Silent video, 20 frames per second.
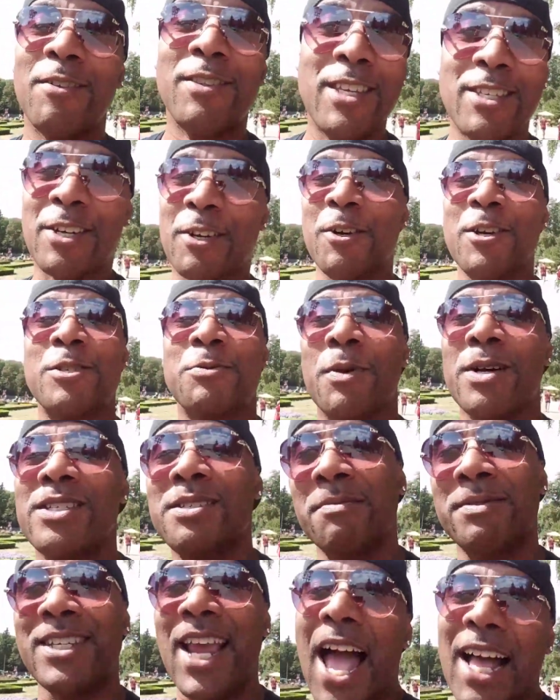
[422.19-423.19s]
All these girls
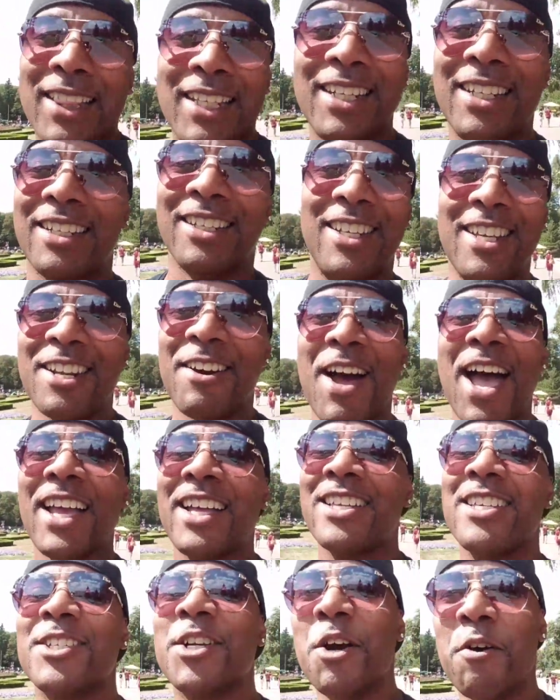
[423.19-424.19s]
want some chocolate. And, you know,
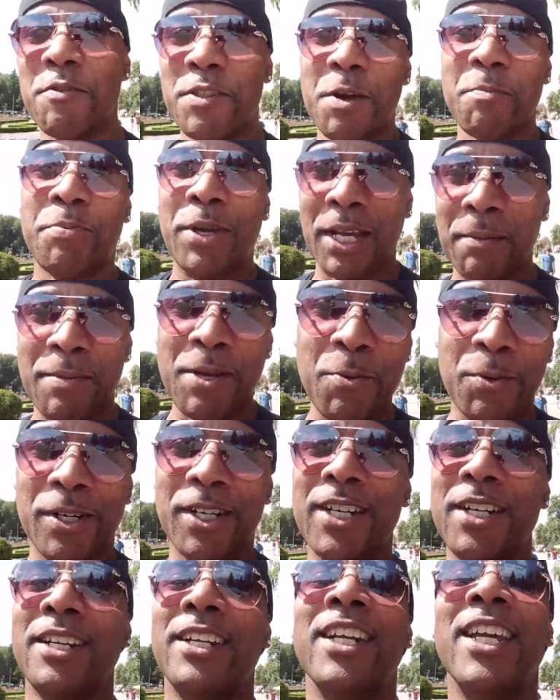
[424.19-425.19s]
I can just go over there, pick me
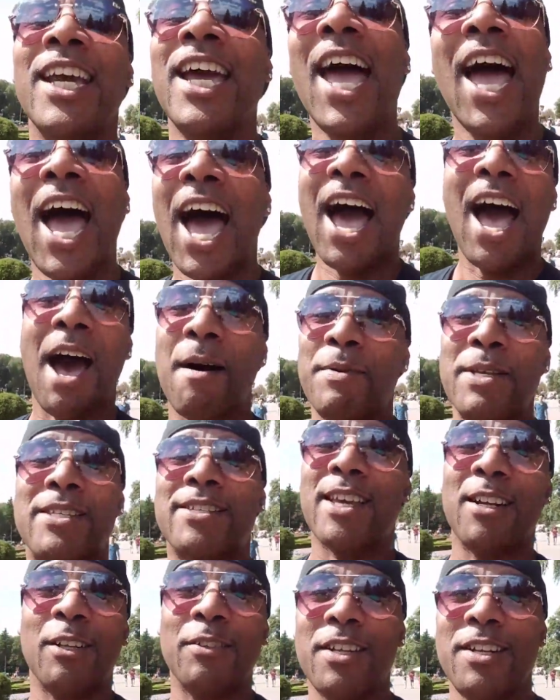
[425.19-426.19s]
one, and I'll be
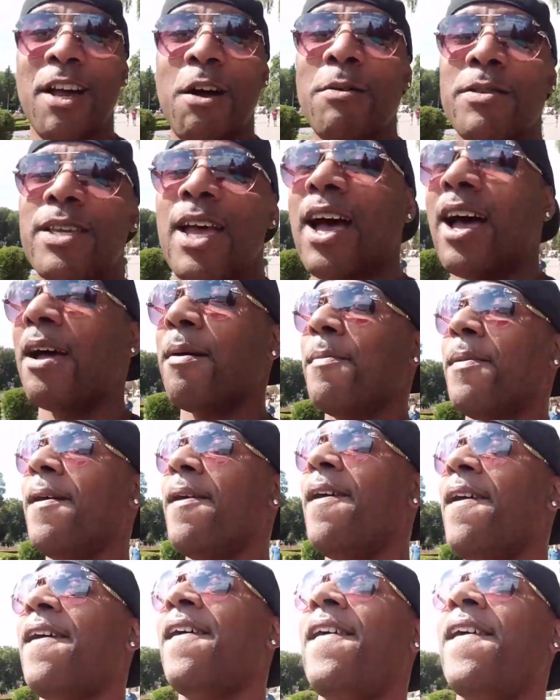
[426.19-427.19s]
settled in no time.
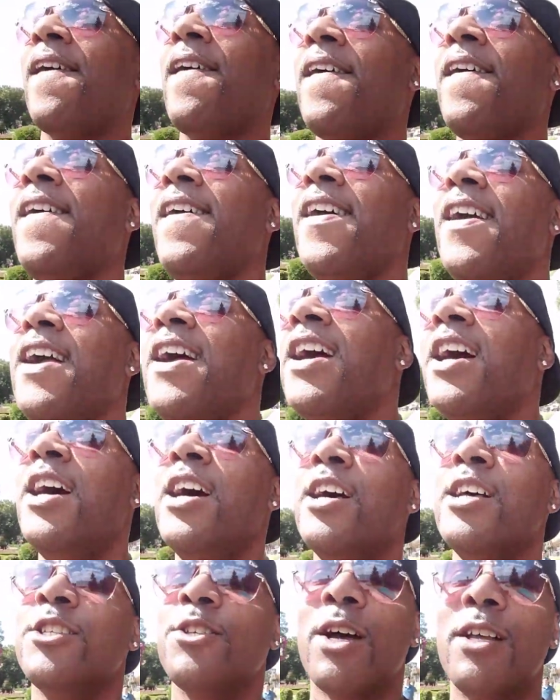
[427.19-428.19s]

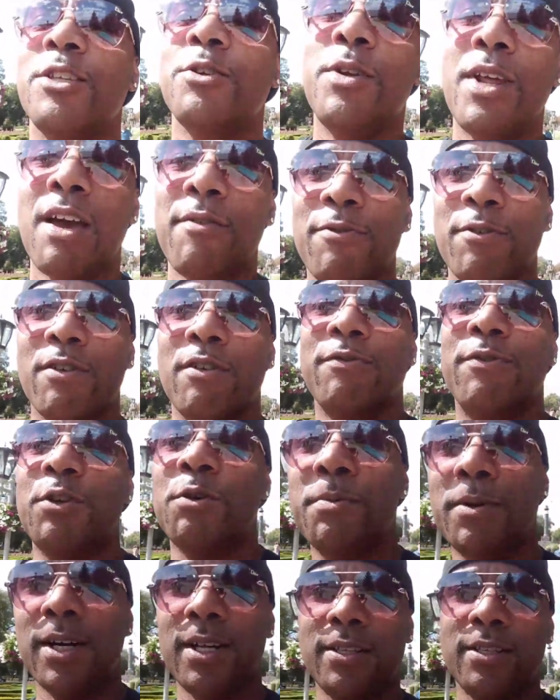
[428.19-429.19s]
So I do that for a
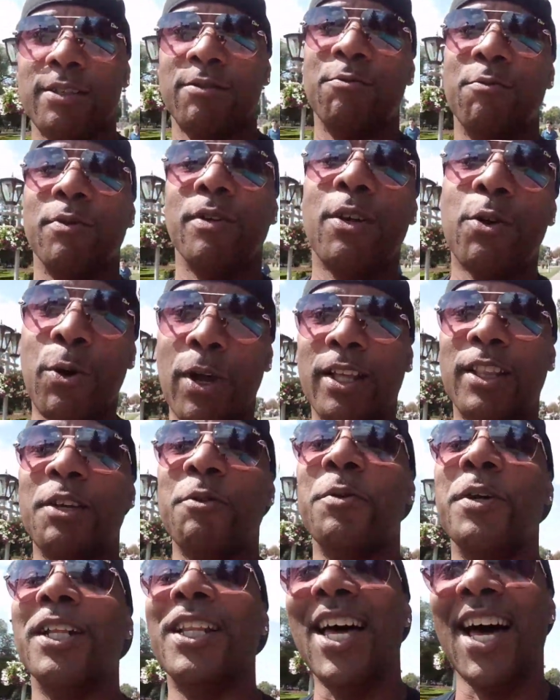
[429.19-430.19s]
few months and
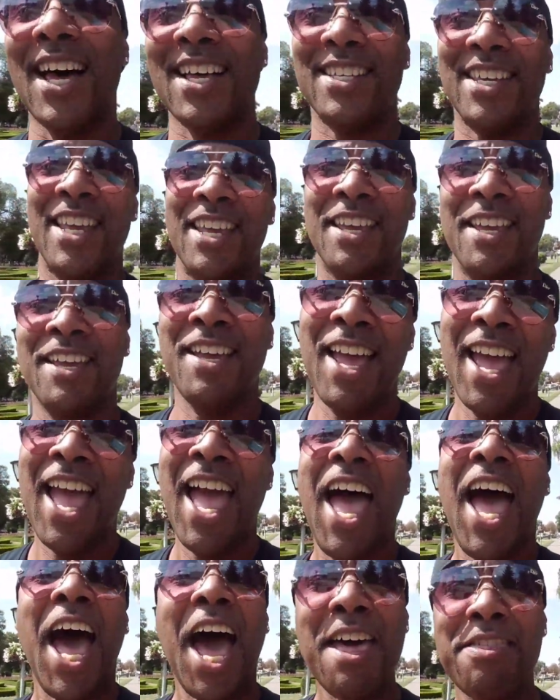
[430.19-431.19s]
quickly realize
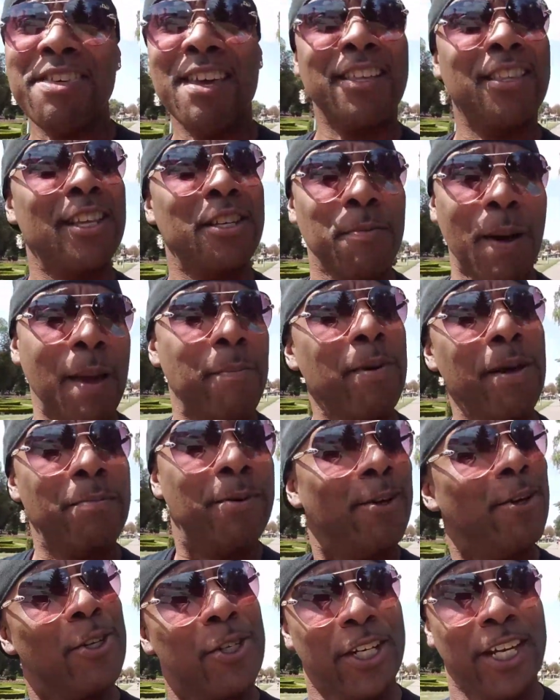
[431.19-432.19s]
I think this might be
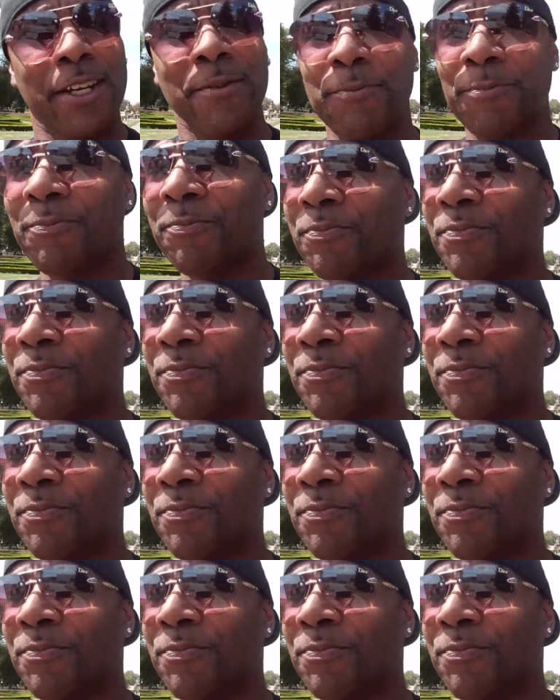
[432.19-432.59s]
bullshit.